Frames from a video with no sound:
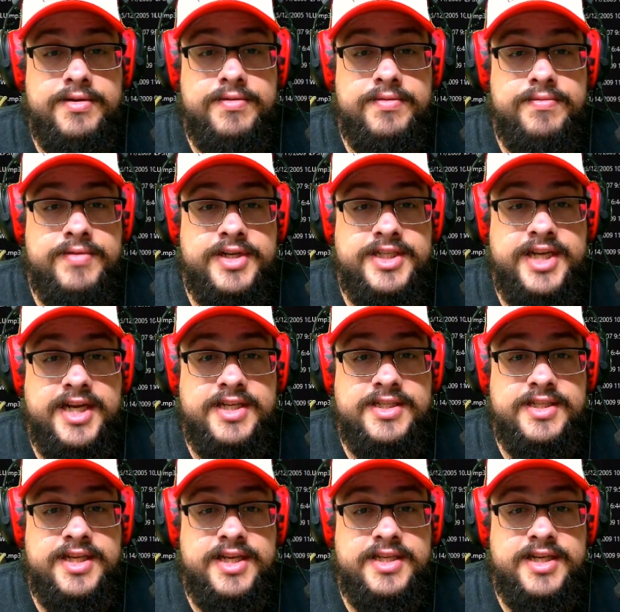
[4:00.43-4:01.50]
which has
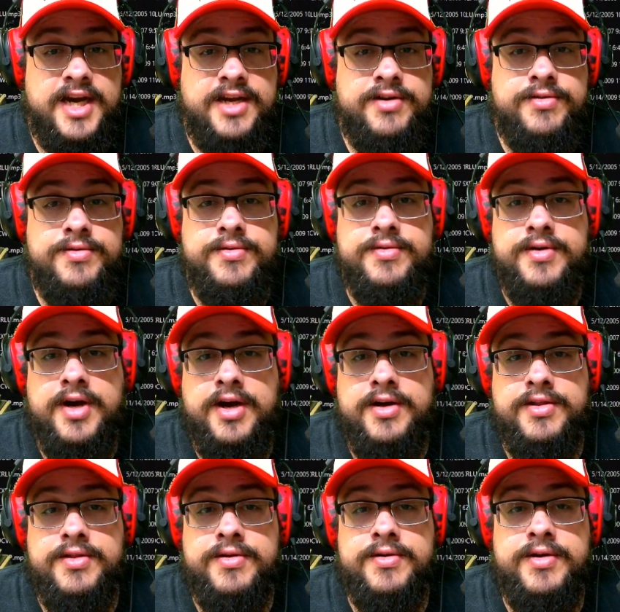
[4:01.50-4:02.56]
the title,
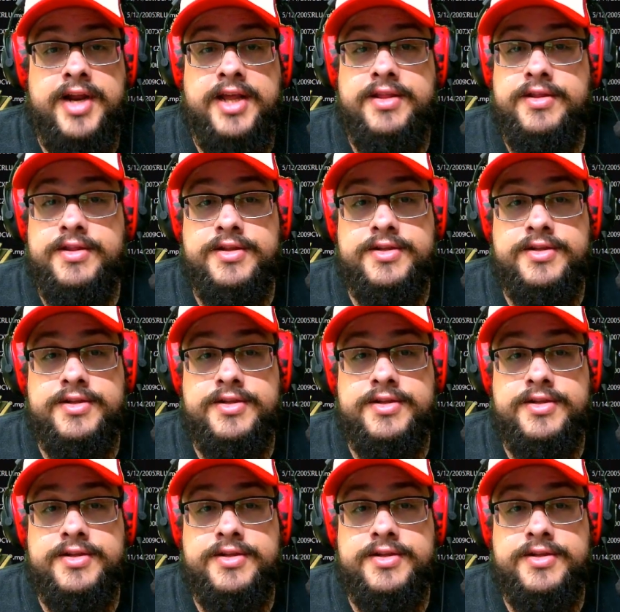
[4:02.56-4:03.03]
author, length of the